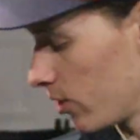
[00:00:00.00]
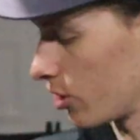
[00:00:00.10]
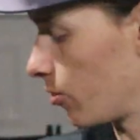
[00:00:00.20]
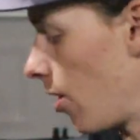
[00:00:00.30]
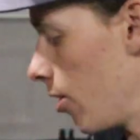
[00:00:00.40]

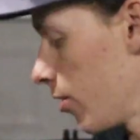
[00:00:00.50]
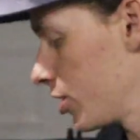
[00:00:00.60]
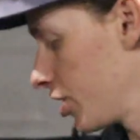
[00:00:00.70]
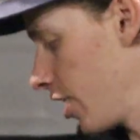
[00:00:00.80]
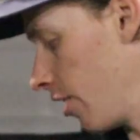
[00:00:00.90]
once in a while,
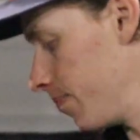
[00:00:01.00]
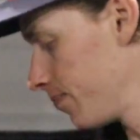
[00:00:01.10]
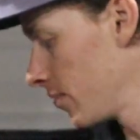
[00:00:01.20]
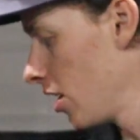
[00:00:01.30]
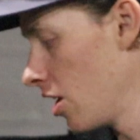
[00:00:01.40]
where'd you go?
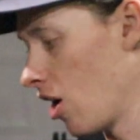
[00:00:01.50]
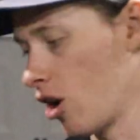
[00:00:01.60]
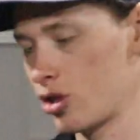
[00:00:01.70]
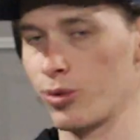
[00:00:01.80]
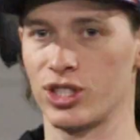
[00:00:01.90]

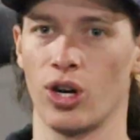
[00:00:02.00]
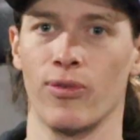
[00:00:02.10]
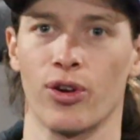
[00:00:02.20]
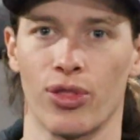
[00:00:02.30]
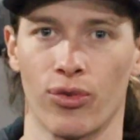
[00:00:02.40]
I'll switch
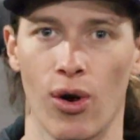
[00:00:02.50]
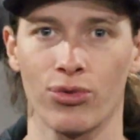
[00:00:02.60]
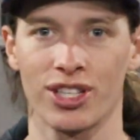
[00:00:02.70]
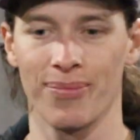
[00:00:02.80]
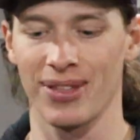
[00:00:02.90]
over, throw
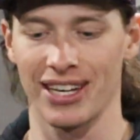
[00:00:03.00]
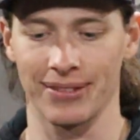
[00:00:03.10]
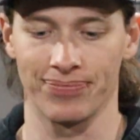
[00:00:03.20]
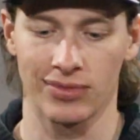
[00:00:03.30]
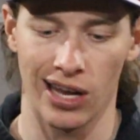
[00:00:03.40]

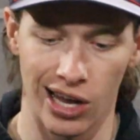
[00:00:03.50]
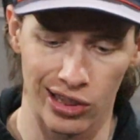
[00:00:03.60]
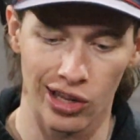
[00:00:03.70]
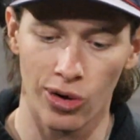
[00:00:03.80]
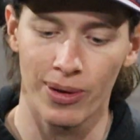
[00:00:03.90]
something a
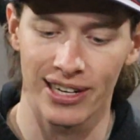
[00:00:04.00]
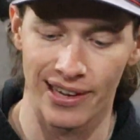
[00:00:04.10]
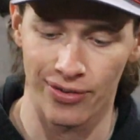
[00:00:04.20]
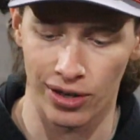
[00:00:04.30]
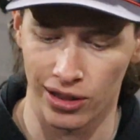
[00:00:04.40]
little bit
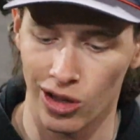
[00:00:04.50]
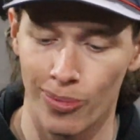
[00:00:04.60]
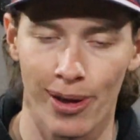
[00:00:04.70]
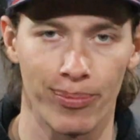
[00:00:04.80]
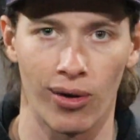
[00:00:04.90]
different, a
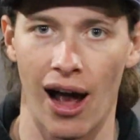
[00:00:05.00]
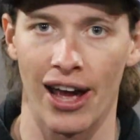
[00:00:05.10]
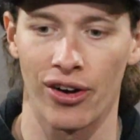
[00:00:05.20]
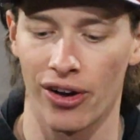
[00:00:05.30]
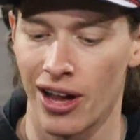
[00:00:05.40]
little bit
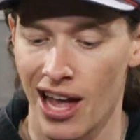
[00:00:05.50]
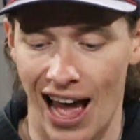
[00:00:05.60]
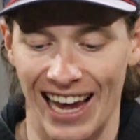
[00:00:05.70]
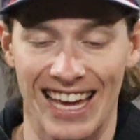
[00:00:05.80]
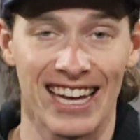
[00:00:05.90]
brighter.
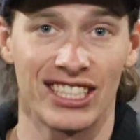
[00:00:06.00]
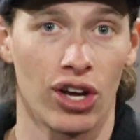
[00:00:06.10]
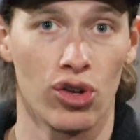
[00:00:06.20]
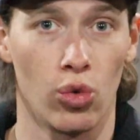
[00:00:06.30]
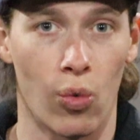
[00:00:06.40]
I can't
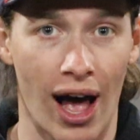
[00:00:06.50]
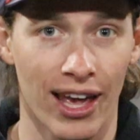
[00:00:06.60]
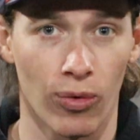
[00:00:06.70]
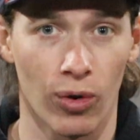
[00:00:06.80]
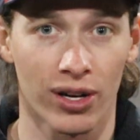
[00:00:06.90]
tell you why
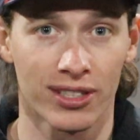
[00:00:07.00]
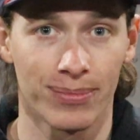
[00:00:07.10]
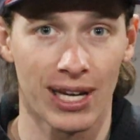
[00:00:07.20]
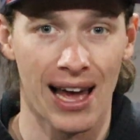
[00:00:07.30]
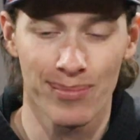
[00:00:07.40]
it works
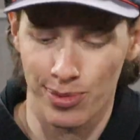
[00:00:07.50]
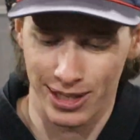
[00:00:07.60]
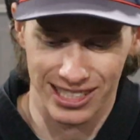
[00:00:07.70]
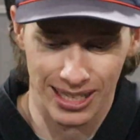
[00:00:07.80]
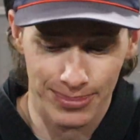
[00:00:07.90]
sometimes,
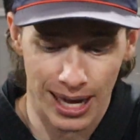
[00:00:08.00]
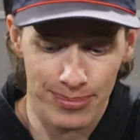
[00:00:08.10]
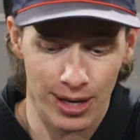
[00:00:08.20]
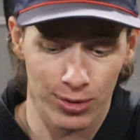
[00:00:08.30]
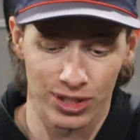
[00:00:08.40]
but
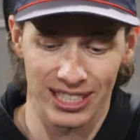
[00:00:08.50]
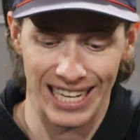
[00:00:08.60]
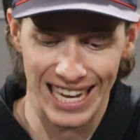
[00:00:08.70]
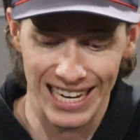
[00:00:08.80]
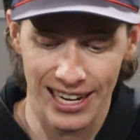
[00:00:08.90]
sometimes they will just
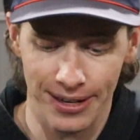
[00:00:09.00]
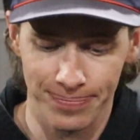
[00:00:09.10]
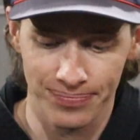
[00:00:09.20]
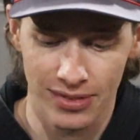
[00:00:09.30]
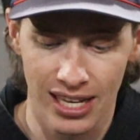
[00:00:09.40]
eat
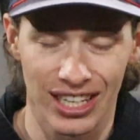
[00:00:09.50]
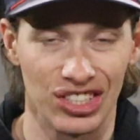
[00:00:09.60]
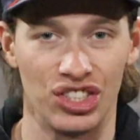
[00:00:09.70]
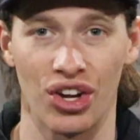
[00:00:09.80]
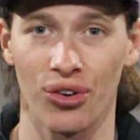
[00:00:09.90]
it.
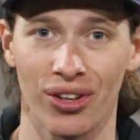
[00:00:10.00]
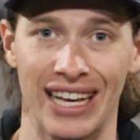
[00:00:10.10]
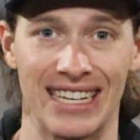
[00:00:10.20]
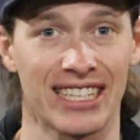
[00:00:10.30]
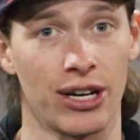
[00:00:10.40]

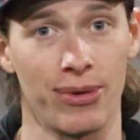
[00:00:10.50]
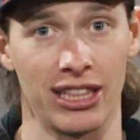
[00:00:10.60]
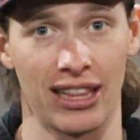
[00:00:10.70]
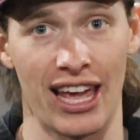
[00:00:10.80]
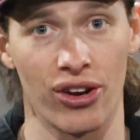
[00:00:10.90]
Generally, it's going to be
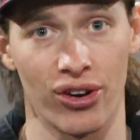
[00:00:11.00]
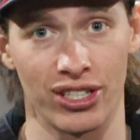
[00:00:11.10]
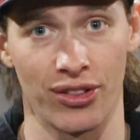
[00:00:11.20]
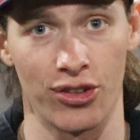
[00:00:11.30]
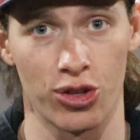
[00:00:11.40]
later
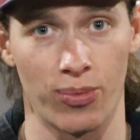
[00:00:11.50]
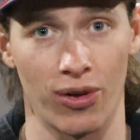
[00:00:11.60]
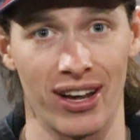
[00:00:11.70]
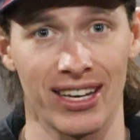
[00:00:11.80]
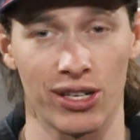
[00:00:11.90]
into the
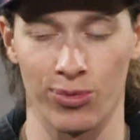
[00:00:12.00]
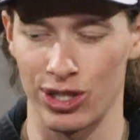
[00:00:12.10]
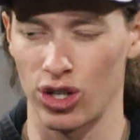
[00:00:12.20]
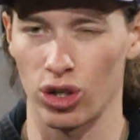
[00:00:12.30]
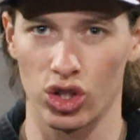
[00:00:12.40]
spring as we
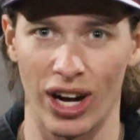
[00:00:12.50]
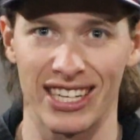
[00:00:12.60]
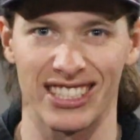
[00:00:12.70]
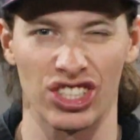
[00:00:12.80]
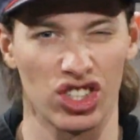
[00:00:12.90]
start
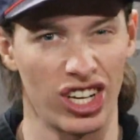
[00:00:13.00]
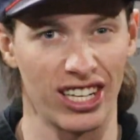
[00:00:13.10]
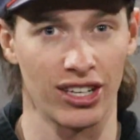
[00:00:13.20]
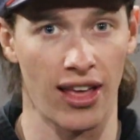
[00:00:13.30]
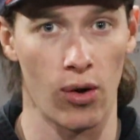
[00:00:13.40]

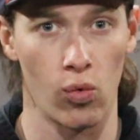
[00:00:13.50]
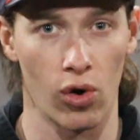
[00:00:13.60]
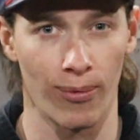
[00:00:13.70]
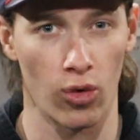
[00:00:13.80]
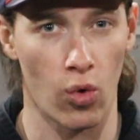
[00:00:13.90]
transitioning to that
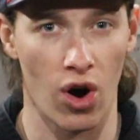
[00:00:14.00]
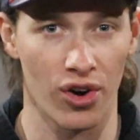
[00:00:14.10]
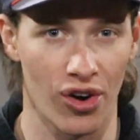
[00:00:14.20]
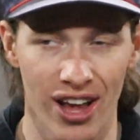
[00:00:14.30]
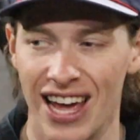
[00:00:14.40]
warmer
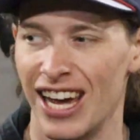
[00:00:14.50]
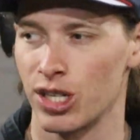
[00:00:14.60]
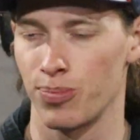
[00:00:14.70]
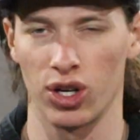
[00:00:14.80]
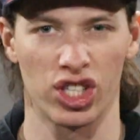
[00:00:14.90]
water.
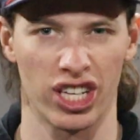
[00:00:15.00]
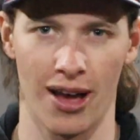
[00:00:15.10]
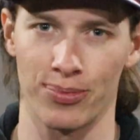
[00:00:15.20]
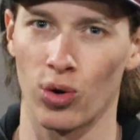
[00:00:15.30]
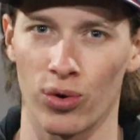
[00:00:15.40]
It's pushing
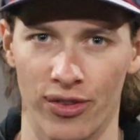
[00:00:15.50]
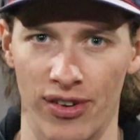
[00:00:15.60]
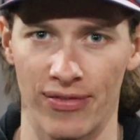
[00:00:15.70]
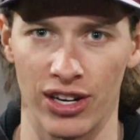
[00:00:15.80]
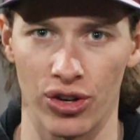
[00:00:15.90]
up towards
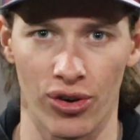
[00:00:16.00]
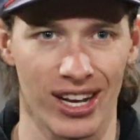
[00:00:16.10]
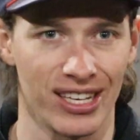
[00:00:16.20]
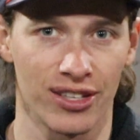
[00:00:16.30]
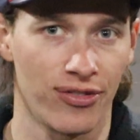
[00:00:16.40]
50
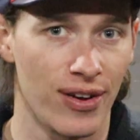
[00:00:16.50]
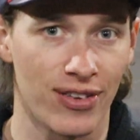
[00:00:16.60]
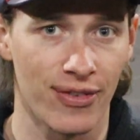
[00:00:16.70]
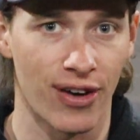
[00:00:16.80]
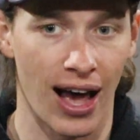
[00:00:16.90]
degrees,
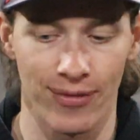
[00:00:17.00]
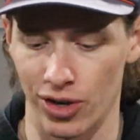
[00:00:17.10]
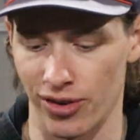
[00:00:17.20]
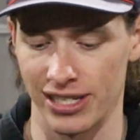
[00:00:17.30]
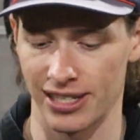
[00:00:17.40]
55
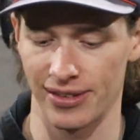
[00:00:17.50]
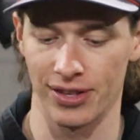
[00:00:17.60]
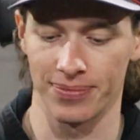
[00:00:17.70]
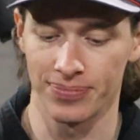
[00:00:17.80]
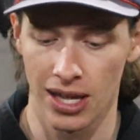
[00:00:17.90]
degrees
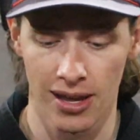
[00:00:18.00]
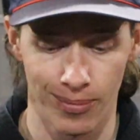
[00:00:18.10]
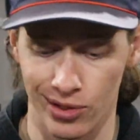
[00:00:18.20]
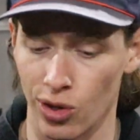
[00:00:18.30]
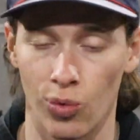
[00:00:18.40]
even.
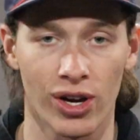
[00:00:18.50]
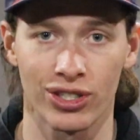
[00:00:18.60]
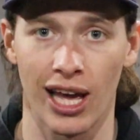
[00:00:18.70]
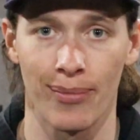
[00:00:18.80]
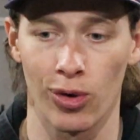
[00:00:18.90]
But in the
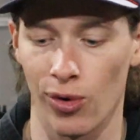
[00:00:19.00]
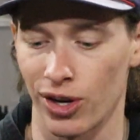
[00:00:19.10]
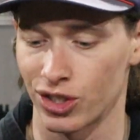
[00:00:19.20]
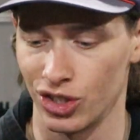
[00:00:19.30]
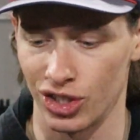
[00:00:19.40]
wintertime, it
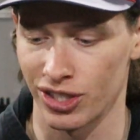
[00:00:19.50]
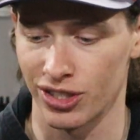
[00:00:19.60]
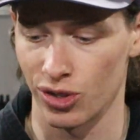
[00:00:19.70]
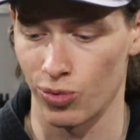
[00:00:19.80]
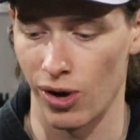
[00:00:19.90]
works
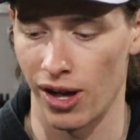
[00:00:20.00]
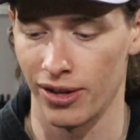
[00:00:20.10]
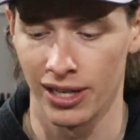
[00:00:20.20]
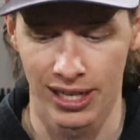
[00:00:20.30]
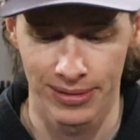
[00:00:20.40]
just as well.